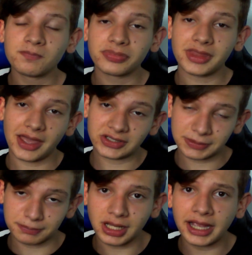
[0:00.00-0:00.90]
and the
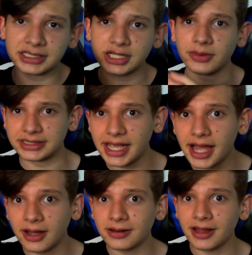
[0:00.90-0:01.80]
supply is going
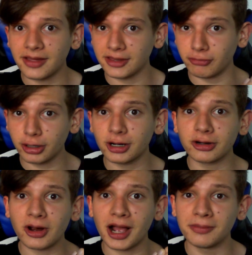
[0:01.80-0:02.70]
down, and then
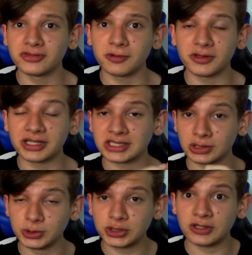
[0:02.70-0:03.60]
RotoGrow comes in with a
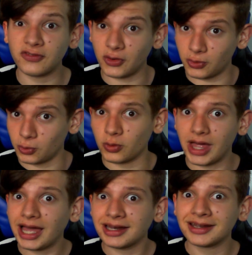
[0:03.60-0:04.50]
solution for all
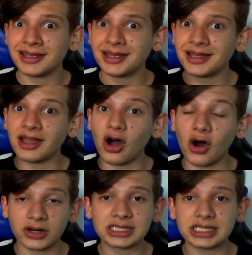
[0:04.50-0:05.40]
that.
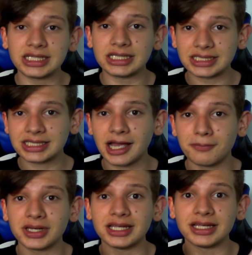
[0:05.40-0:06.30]
Honestly, this
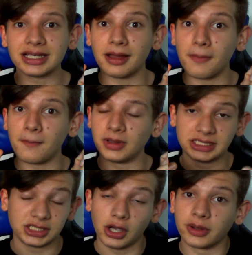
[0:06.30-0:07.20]
company
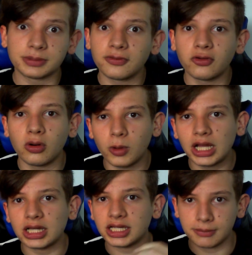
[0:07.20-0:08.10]
is going to perform
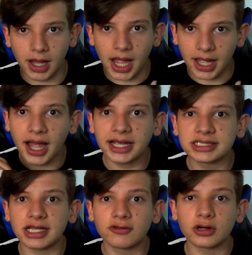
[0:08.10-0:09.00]
well. In my
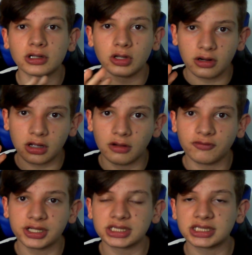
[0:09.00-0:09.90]
eyes, I've got a lot of
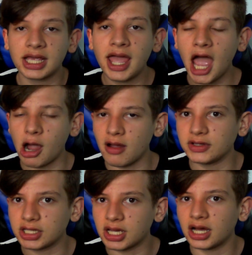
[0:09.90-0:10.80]
confidence. However,
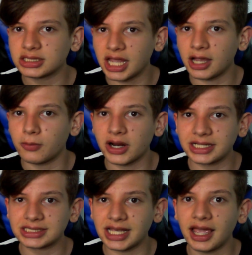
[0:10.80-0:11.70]
you can't take what I
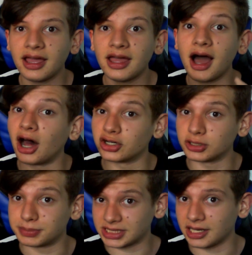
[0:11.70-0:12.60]
say
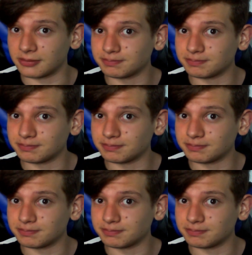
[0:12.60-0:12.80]
100%.